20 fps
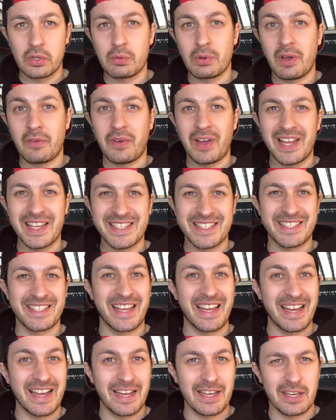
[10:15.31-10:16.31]
you have
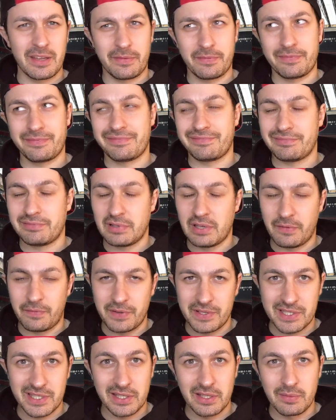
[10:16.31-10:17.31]
Hazard, if
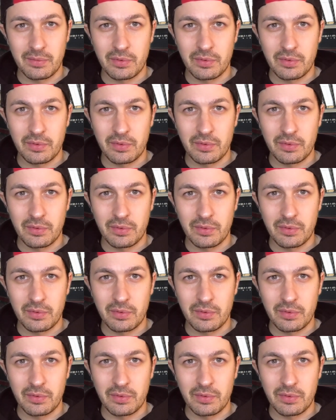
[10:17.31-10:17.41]
he's in